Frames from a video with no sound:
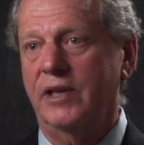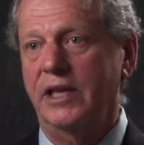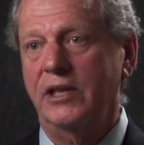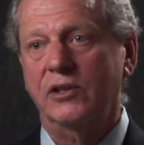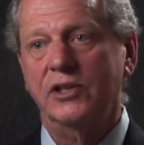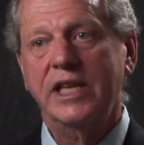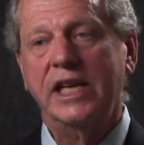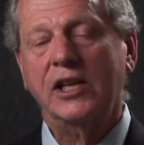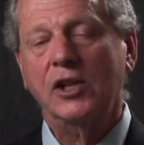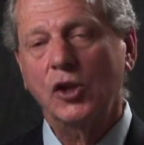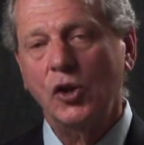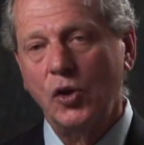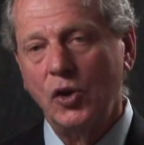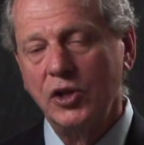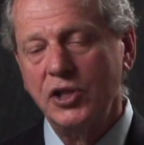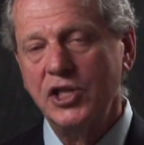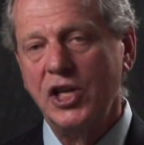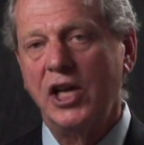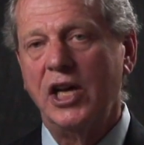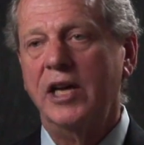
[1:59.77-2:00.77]
It'll take a
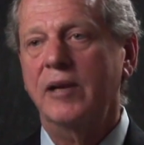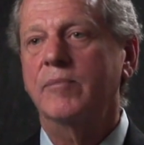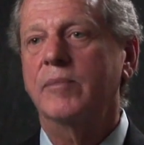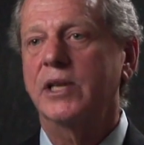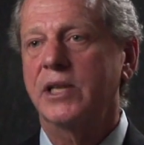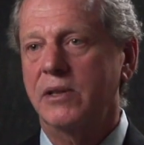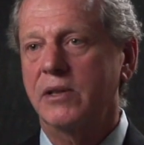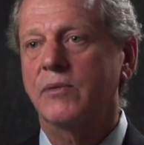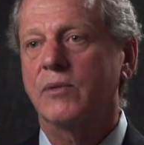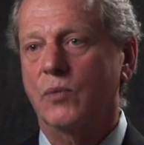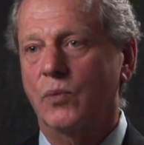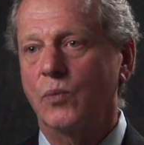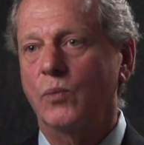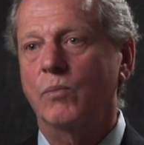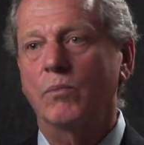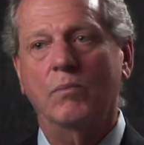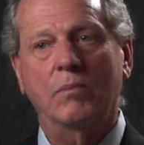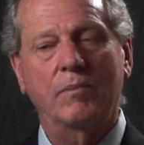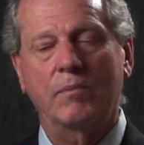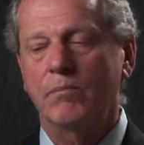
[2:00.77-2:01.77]
long time, but
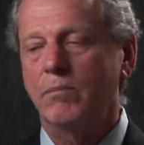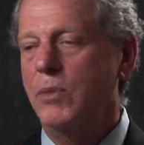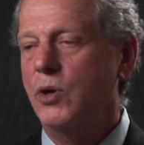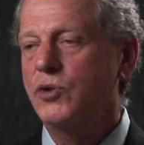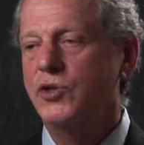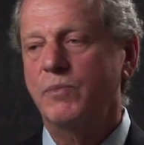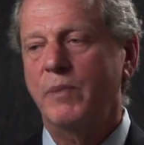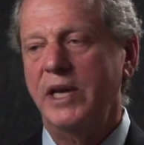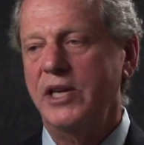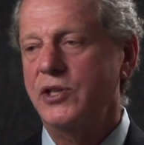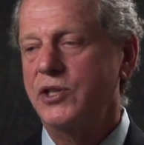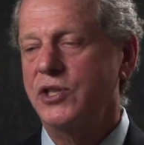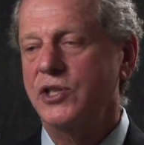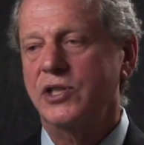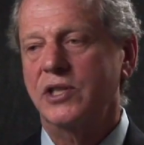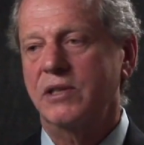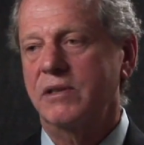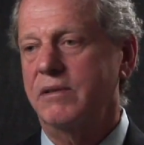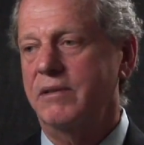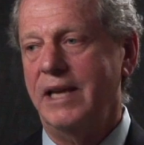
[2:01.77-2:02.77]
most patients